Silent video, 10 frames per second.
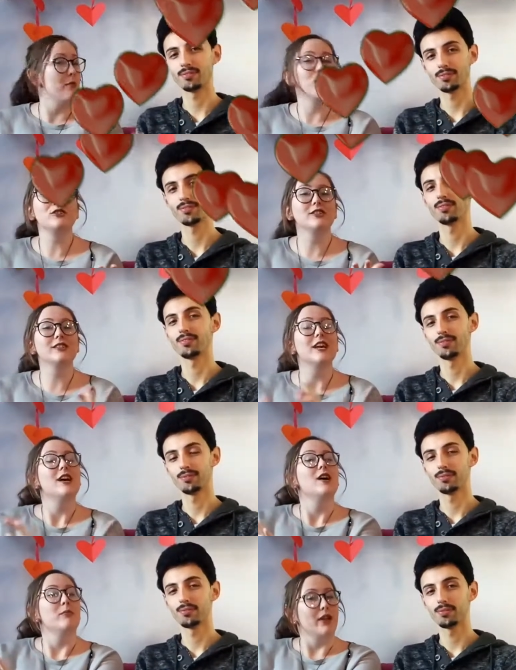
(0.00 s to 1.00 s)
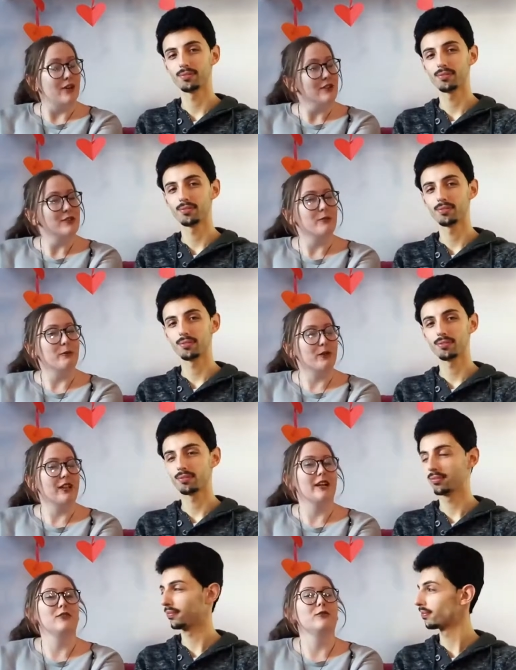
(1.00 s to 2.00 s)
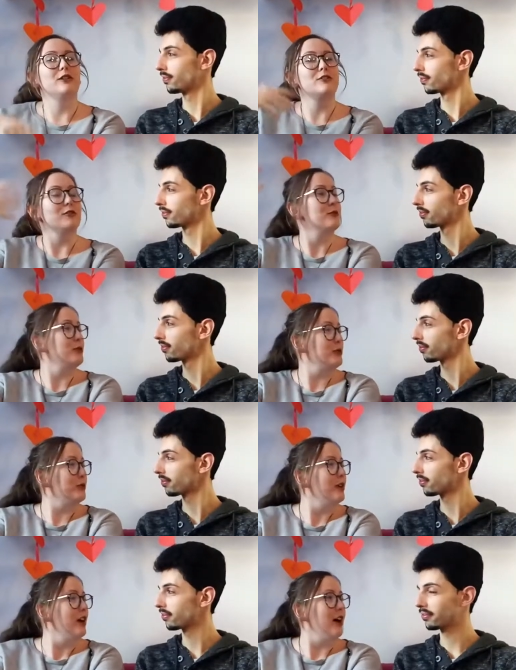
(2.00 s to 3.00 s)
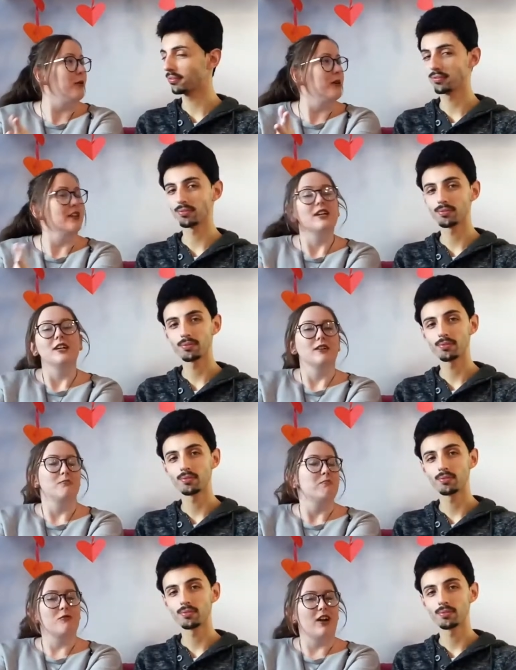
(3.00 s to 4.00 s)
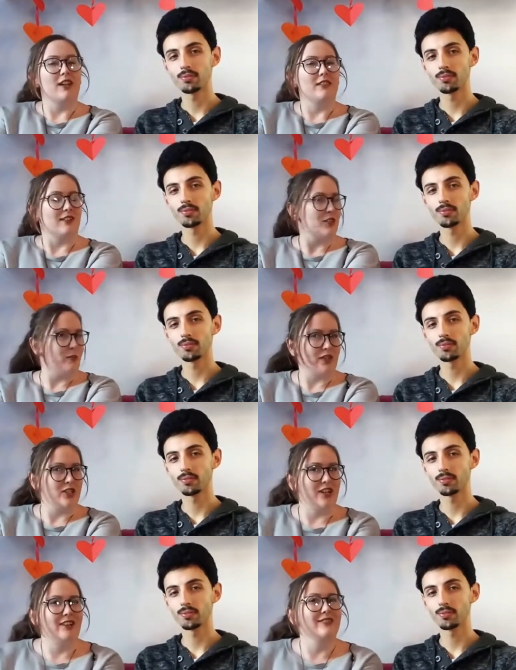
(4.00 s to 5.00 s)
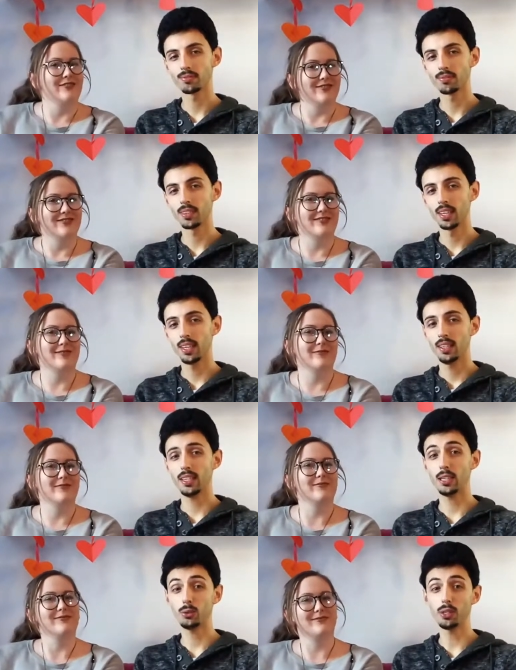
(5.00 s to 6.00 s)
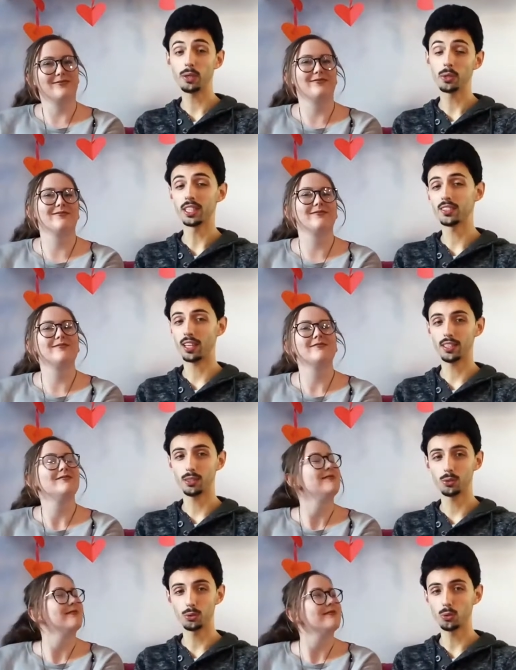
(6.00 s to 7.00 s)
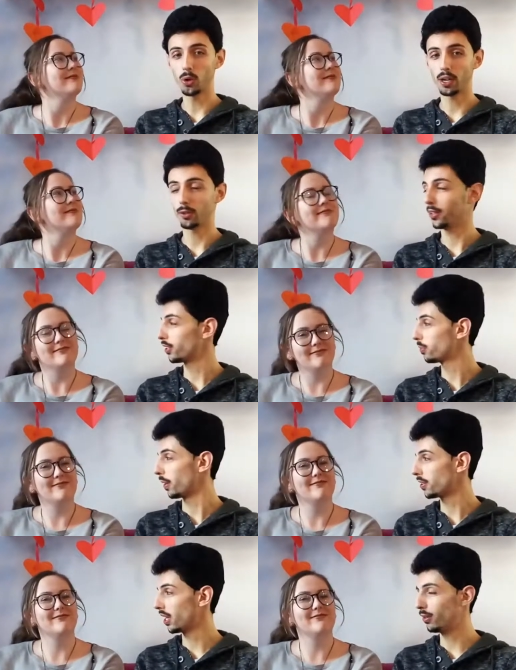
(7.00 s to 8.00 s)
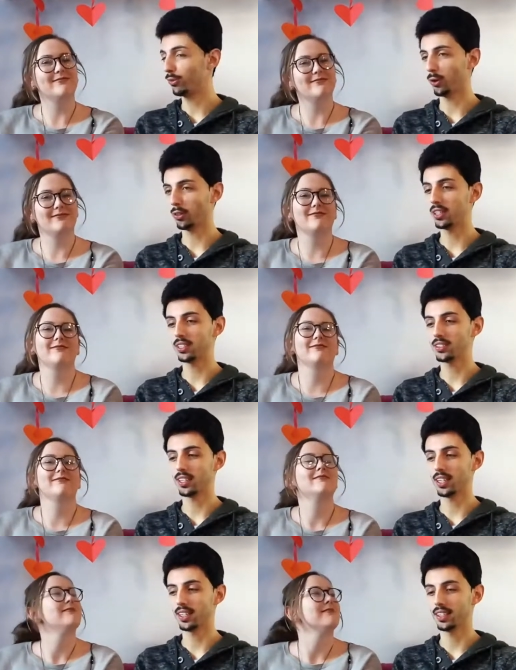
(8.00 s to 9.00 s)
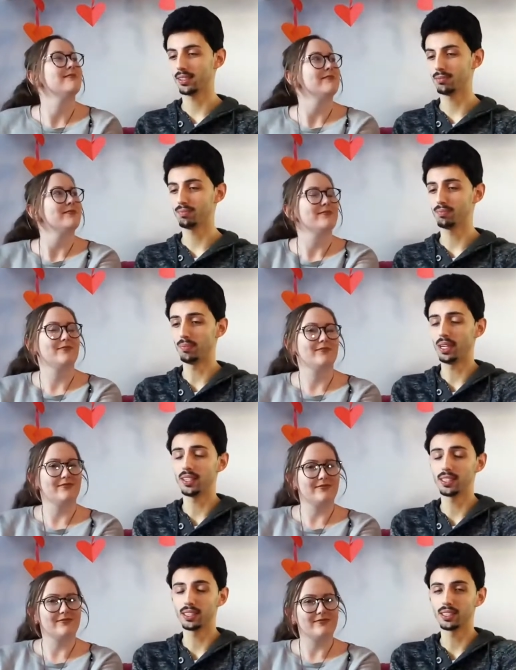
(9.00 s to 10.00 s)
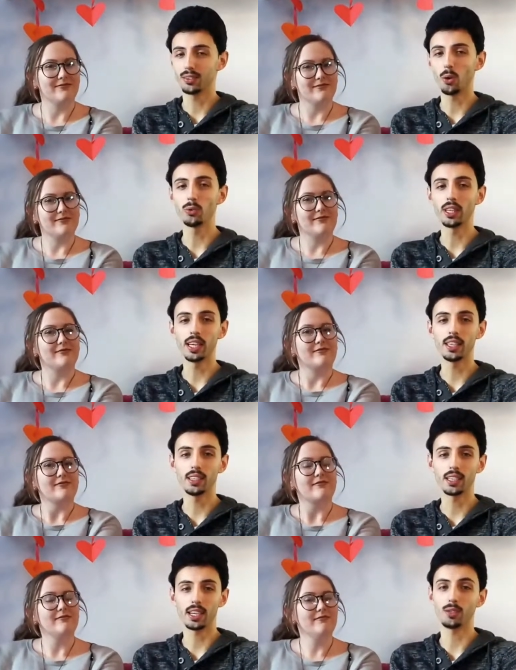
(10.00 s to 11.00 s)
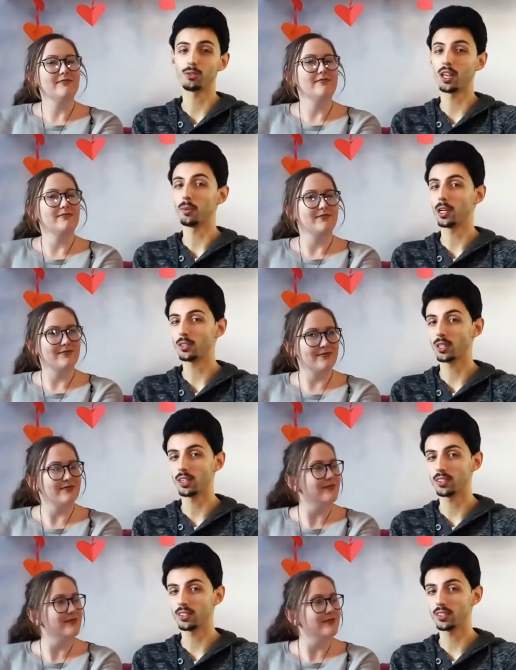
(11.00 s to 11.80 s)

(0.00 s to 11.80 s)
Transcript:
Speaker 1: emotions because we would like to introduce you our Valentine special.
Speaker 2: Yeah, today we decided to do another special for this uh, very known day, a kind of celebration